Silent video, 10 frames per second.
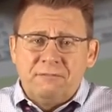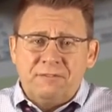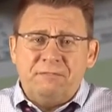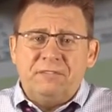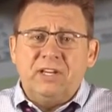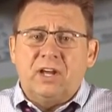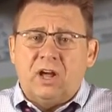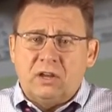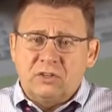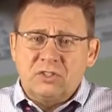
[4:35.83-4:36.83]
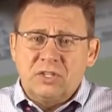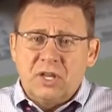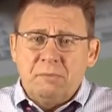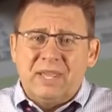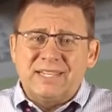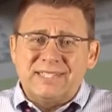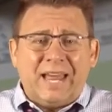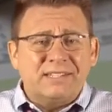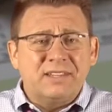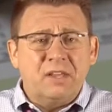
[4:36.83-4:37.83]
$50 because
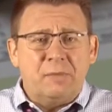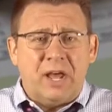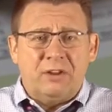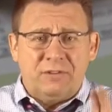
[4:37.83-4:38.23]
that's the amount